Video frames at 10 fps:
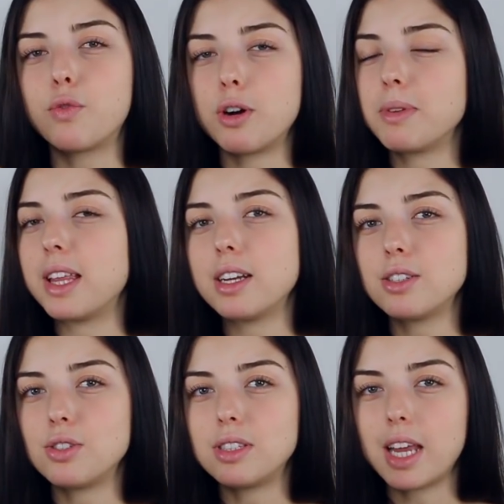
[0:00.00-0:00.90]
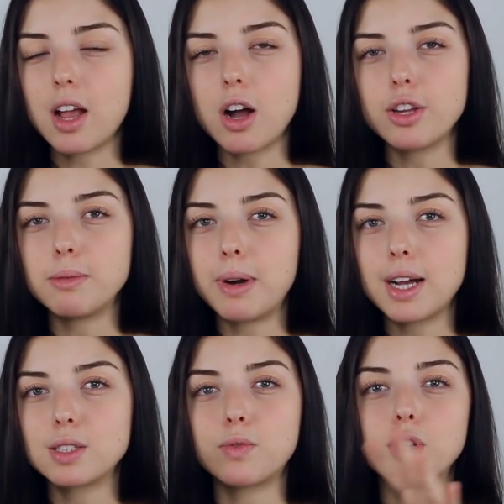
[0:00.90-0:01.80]
formulated to stay on your
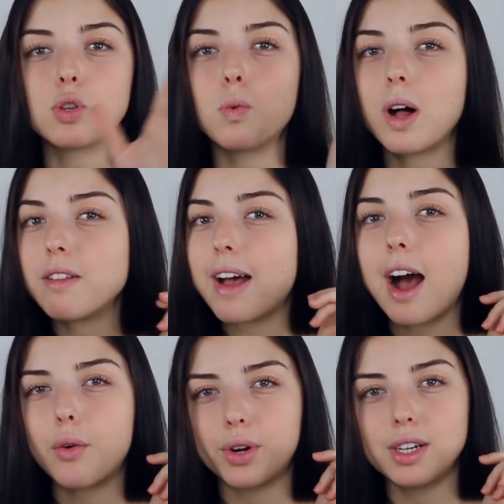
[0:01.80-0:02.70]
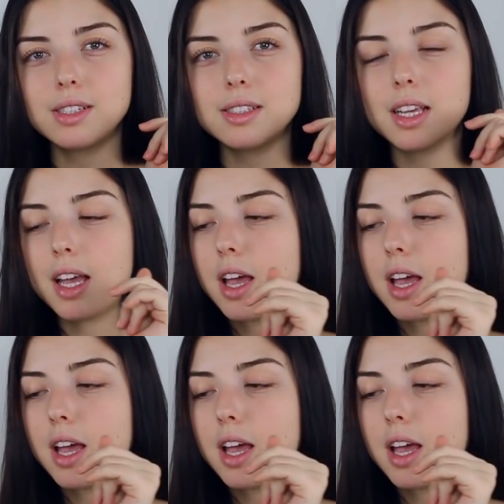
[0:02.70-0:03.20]
brows for 12 hours.